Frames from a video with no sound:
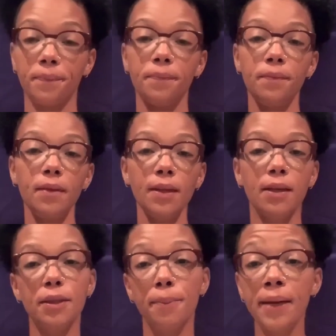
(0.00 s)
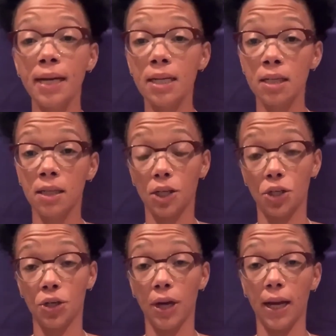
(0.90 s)
The banks look at your credit
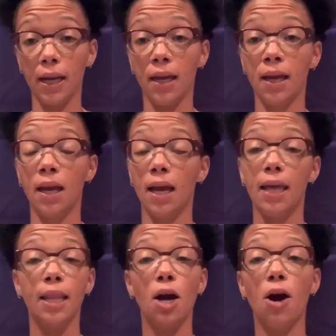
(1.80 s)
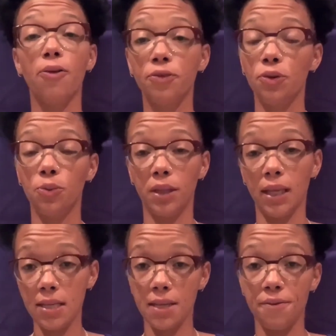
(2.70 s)
and they offer you what they see fit.
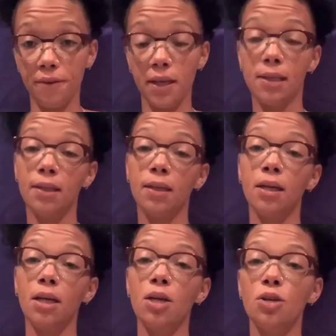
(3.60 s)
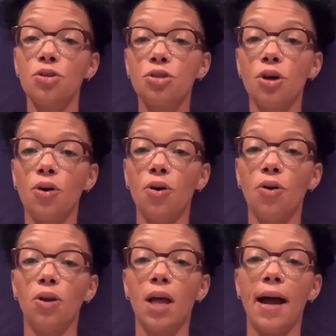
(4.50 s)
So, like,
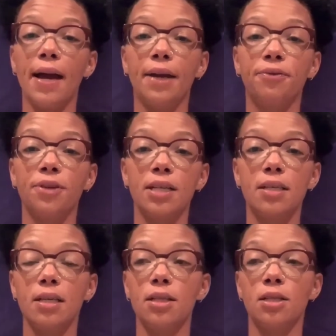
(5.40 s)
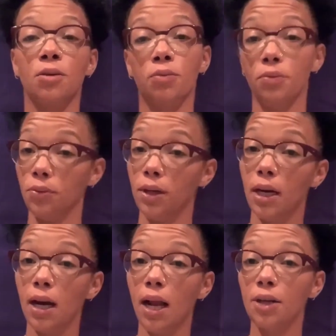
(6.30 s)
for instance, $300
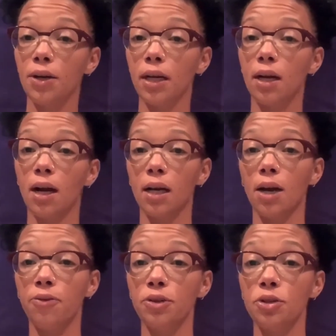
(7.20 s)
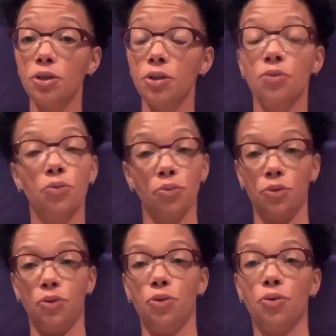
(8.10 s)
credit card get offered to you, you don't pay
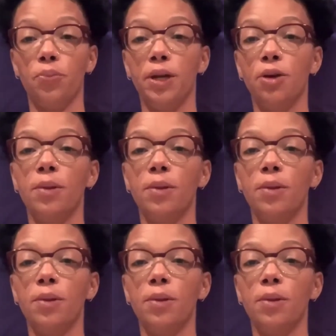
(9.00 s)
no money down.